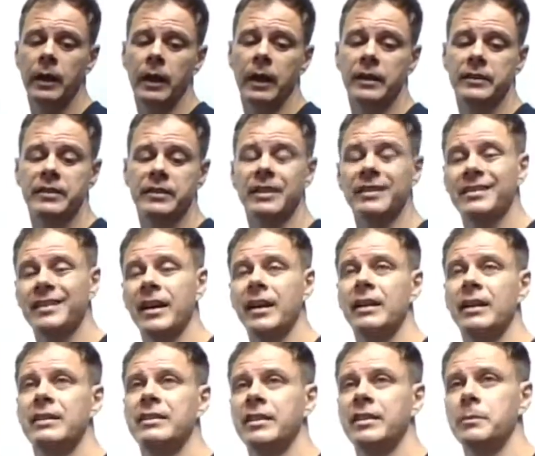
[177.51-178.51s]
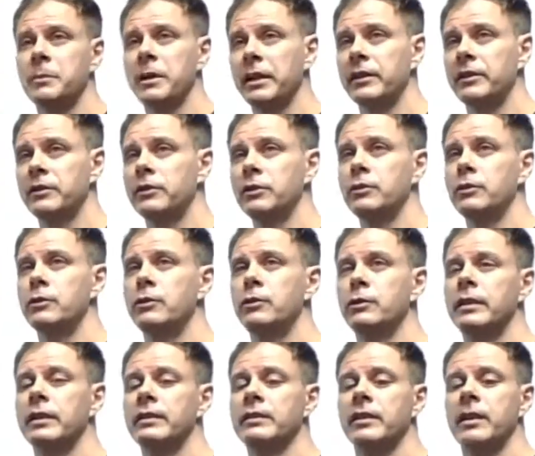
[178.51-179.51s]
It's the same, similar to
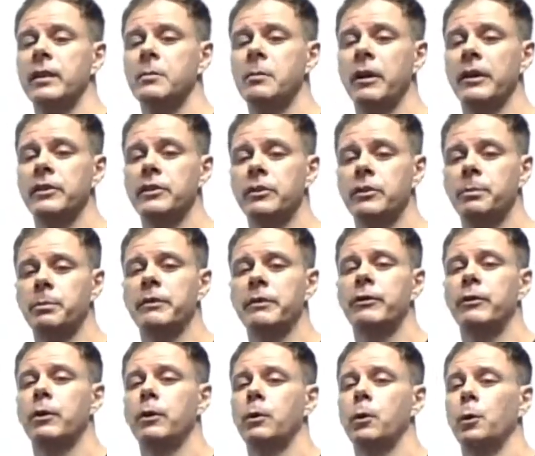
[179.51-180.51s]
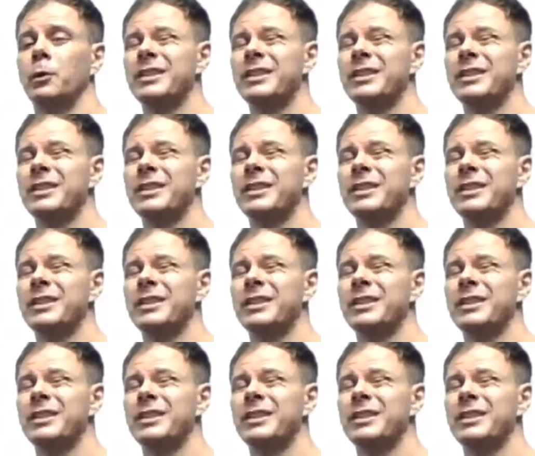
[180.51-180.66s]
the term I used before called